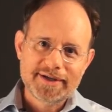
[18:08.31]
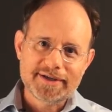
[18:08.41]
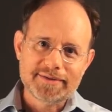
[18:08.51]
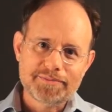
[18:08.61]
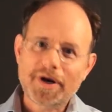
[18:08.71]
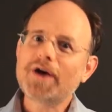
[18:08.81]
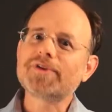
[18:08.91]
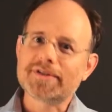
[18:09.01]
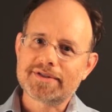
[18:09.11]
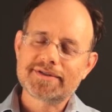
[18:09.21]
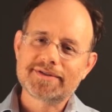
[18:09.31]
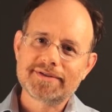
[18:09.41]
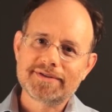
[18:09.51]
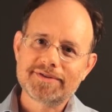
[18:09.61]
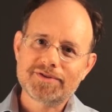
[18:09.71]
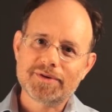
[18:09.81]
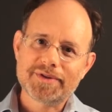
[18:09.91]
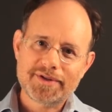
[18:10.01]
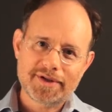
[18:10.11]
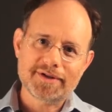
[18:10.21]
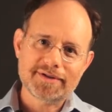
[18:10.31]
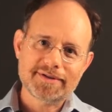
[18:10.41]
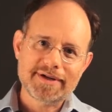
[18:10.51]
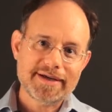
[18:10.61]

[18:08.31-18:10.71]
in profits from a theater.